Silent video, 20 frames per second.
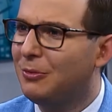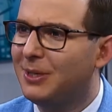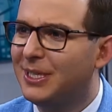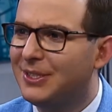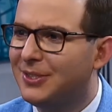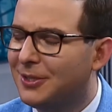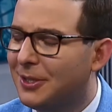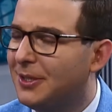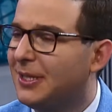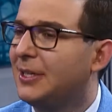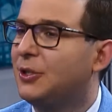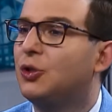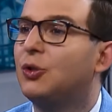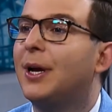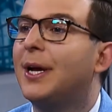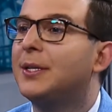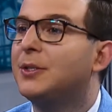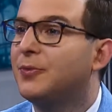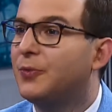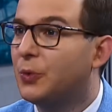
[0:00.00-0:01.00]
many like
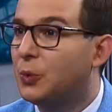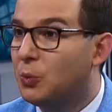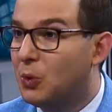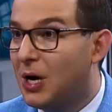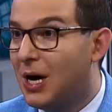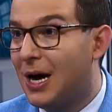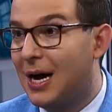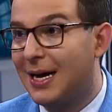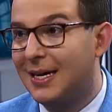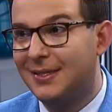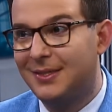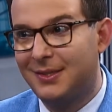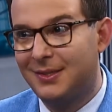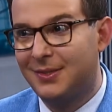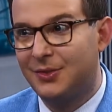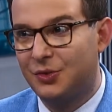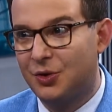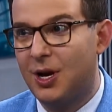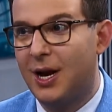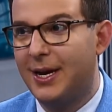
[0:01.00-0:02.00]
TransferWise
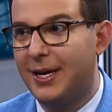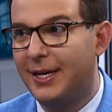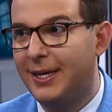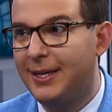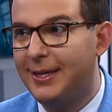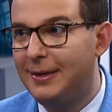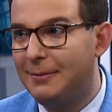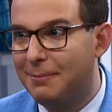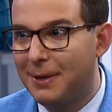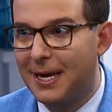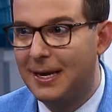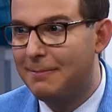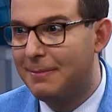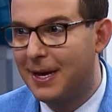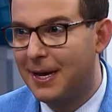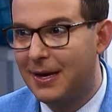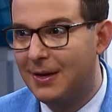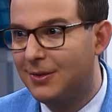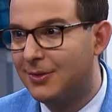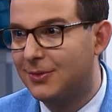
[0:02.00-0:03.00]
is trying to eat
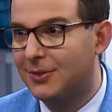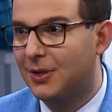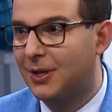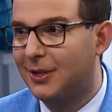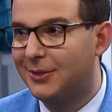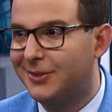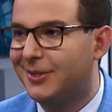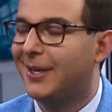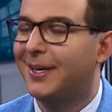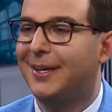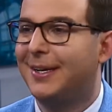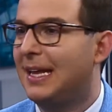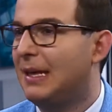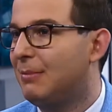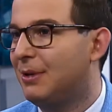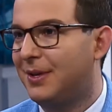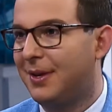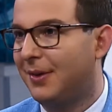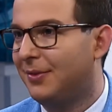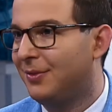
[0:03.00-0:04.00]
PayPal's lunch. I could name
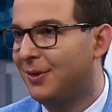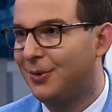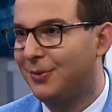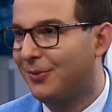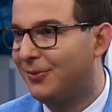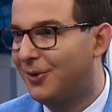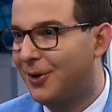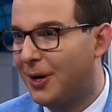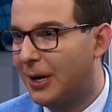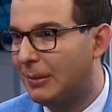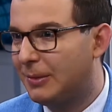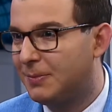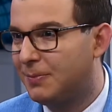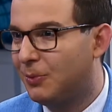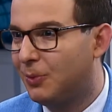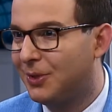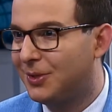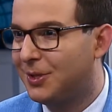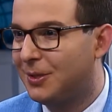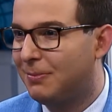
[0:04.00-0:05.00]
a dozen other startups, but
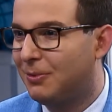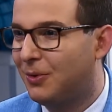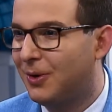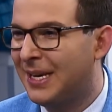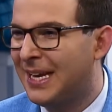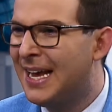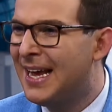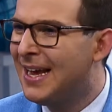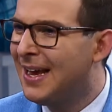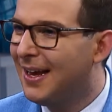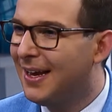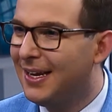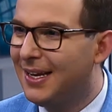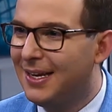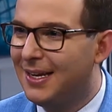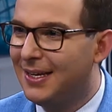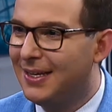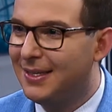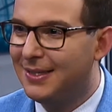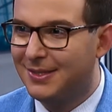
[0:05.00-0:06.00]
what's the point?
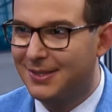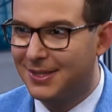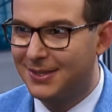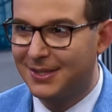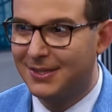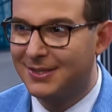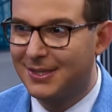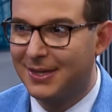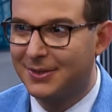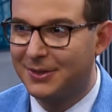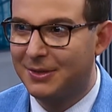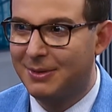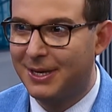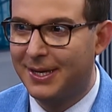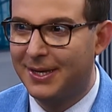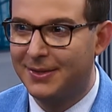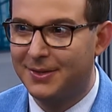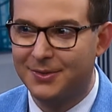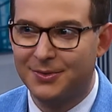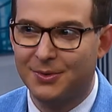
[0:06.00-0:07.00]
Is this a sector that might
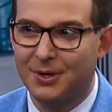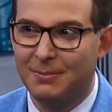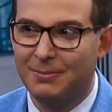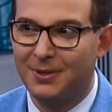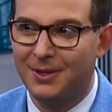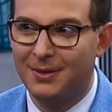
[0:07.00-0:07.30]
get disrupted?